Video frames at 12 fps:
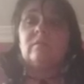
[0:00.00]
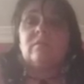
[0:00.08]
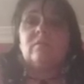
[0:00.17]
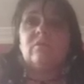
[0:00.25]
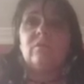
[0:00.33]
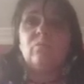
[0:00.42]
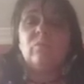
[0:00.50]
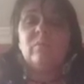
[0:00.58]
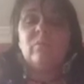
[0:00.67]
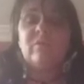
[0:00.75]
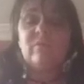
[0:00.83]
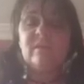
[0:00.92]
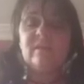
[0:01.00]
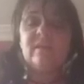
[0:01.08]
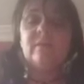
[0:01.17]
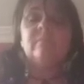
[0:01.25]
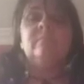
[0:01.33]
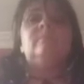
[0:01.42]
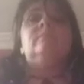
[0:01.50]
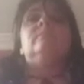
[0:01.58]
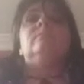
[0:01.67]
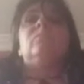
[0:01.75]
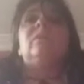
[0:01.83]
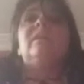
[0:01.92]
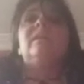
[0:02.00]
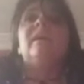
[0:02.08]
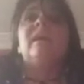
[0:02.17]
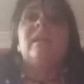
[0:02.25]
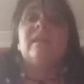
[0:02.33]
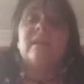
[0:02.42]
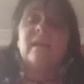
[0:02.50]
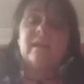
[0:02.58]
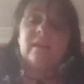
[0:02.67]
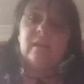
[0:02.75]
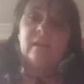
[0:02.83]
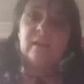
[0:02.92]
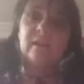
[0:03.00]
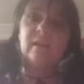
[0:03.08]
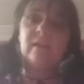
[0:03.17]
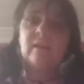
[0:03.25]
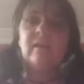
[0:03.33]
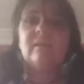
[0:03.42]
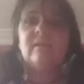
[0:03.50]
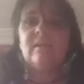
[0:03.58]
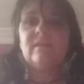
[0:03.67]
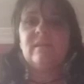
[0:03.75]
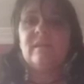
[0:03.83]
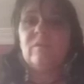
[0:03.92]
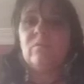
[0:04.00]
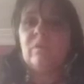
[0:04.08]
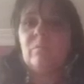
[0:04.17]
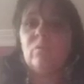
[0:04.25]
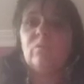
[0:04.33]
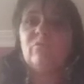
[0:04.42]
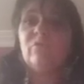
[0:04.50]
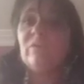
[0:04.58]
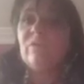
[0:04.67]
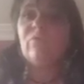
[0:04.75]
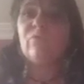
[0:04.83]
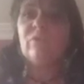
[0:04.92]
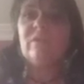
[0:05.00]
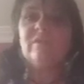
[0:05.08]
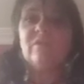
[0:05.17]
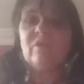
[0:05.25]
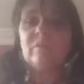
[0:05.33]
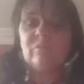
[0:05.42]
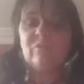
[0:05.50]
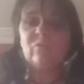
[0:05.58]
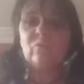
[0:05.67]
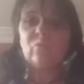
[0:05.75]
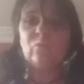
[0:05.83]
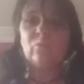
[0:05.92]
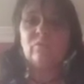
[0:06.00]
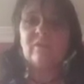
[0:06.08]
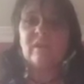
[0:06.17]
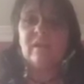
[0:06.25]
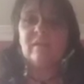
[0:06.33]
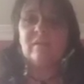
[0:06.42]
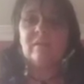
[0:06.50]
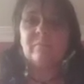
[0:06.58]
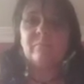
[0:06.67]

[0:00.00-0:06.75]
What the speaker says: So when we're ready, we'll inhale again and exhale, and we'll do it 3 times all together.